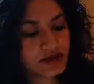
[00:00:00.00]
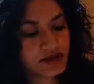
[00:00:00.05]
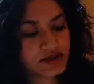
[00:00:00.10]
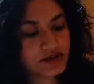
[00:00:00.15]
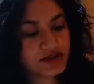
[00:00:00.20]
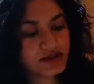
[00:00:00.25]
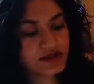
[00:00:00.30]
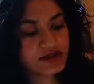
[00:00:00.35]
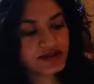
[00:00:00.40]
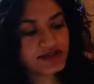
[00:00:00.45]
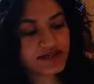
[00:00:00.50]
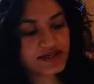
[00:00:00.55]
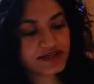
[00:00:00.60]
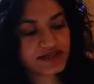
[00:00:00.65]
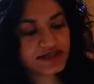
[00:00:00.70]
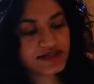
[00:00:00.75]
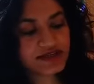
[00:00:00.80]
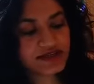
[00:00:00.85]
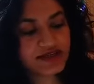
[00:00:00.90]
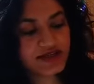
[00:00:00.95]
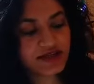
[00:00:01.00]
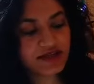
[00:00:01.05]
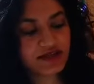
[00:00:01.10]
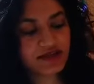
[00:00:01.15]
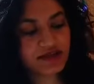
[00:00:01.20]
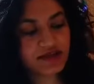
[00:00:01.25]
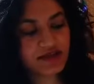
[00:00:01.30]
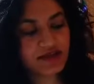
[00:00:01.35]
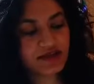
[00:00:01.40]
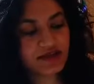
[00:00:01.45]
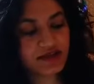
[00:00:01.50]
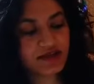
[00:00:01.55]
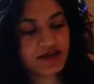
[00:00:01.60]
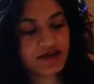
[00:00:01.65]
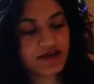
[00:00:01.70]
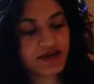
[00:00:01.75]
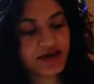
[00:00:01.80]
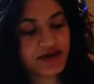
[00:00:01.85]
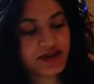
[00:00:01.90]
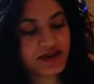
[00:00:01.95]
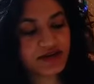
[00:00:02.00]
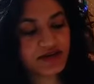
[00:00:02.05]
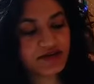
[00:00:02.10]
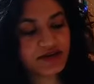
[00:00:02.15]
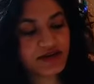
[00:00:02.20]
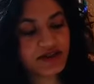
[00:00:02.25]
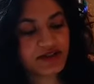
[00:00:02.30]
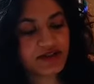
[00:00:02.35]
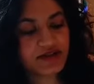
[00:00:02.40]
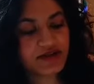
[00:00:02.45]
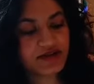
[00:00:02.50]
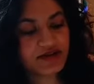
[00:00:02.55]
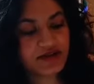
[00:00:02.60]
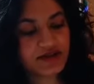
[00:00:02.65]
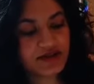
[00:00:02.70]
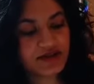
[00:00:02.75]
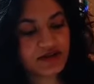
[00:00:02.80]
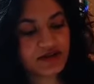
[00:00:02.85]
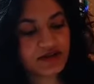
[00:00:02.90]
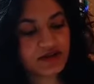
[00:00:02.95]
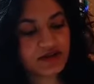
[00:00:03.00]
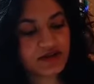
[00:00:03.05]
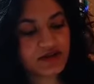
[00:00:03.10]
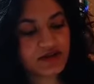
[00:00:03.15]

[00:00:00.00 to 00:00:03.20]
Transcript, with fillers: This gentleness is the greatest strength there is.